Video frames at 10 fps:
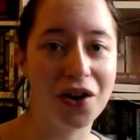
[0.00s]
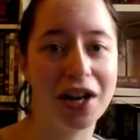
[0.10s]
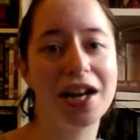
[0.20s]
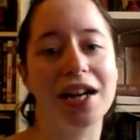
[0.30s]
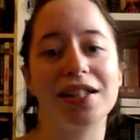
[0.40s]

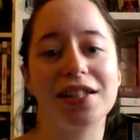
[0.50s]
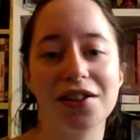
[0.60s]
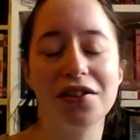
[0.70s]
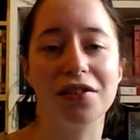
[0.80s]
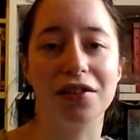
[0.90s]
Okay,
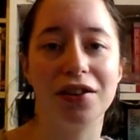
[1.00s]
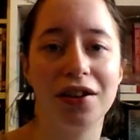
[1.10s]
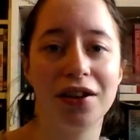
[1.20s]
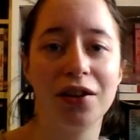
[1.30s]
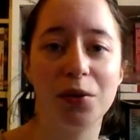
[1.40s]
so
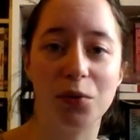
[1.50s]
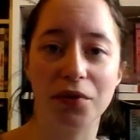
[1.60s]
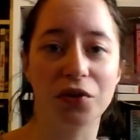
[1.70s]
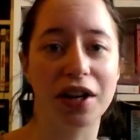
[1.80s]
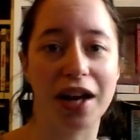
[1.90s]

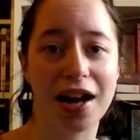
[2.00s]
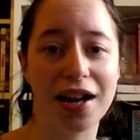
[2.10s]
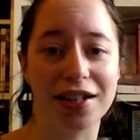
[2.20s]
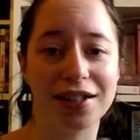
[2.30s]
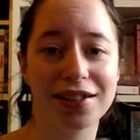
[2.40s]
Wuthering
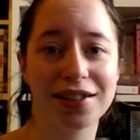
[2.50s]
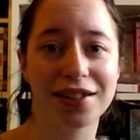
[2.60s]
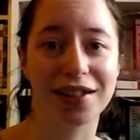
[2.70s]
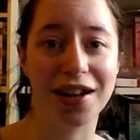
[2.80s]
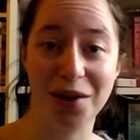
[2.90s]

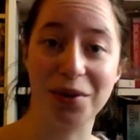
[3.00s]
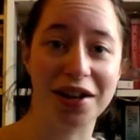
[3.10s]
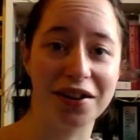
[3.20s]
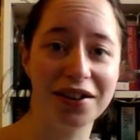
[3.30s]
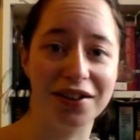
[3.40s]
Heights. Here we
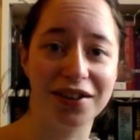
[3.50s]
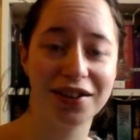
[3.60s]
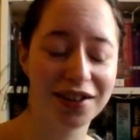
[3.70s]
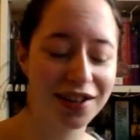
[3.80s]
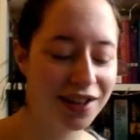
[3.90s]
go.
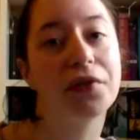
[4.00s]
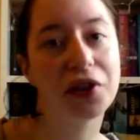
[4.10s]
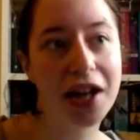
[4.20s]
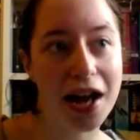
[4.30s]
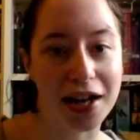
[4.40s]

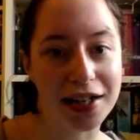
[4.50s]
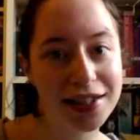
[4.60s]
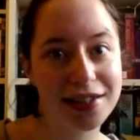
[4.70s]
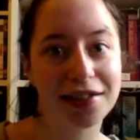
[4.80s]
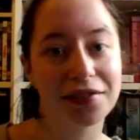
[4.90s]
Wuthering
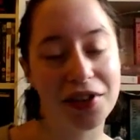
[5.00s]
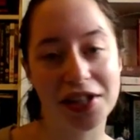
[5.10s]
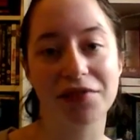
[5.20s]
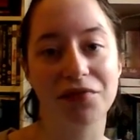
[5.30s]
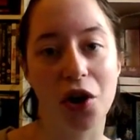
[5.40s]
Heights,
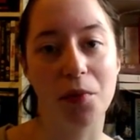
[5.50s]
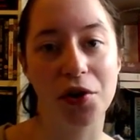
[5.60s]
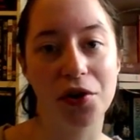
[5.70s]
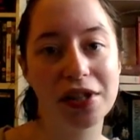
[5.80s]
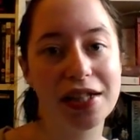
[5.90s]
first and
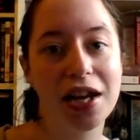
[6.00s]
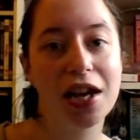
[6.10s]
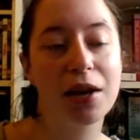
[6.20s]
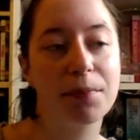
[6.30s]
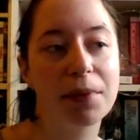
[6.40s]
foremost,
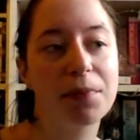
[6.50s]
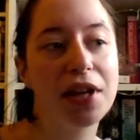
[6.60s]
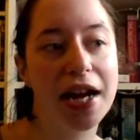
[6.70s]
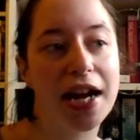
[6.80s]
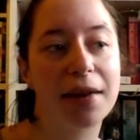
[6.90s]
people
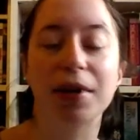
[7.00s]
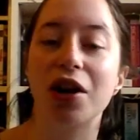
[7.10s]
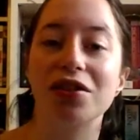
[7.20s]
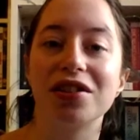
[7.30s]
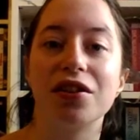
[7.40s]
hate it
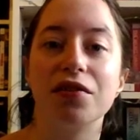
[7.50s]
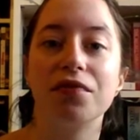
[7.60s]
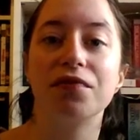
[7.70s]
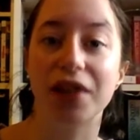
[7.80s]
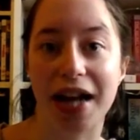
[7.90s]
because of
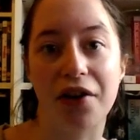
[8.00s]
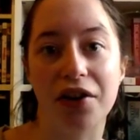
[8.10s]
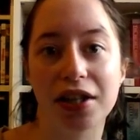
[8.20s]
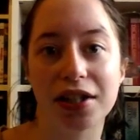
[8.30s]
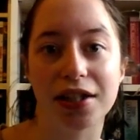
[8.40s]
the
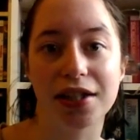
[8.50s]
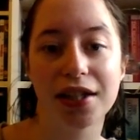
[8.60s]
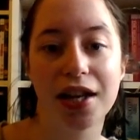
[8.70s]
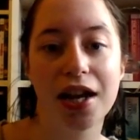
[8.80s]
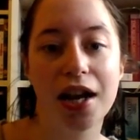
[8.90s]

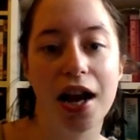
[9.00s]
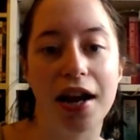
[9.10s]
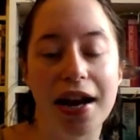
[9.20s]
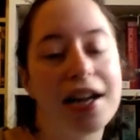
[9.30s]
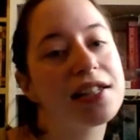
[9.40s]
characters.
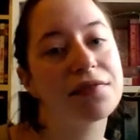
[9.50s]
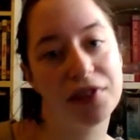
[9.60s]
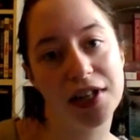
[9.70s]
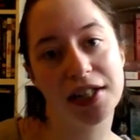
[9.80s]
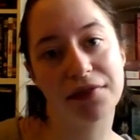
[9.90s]
And that is the
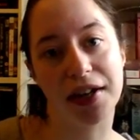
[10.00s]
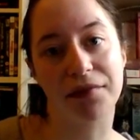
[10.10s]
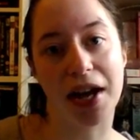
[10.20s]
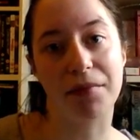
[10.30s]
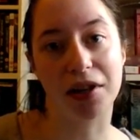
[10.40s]
first
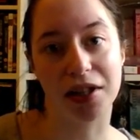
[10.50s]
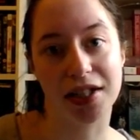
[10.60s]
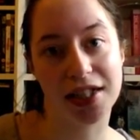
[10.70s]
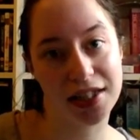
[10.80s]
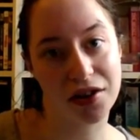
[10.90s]
thing that I'm going
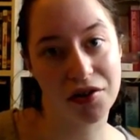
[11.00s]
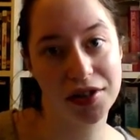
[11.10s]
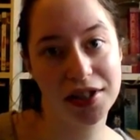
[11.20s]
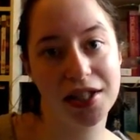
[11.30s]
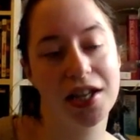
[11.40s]
to
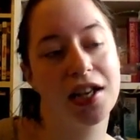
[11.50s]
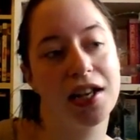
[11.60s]
discuss.